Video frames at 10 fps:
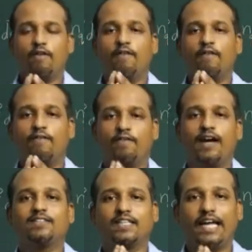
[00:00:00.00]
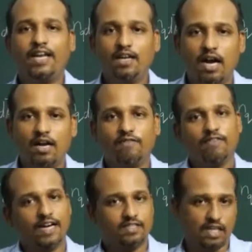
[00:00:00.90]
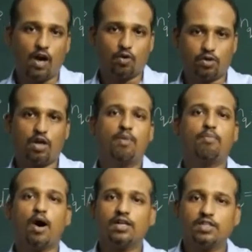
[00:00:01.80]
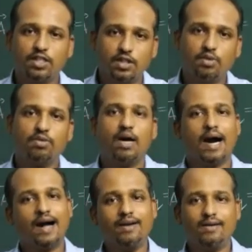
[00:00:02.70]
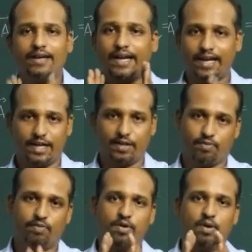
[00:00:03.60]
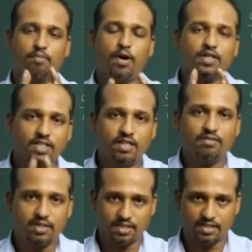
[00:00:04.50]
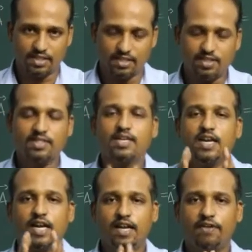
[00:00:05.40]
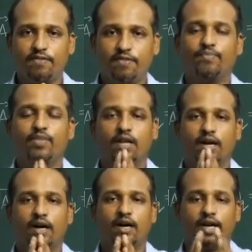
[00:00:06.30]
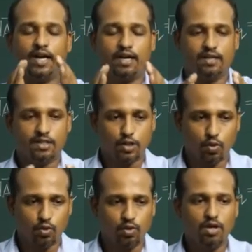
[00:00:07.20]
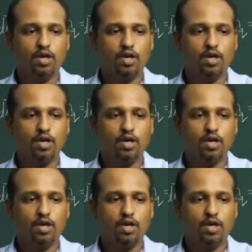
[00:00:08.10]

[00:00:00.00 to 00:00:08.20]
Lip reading: flux in and flux out, positive and negative. Positive in the sense, if in a school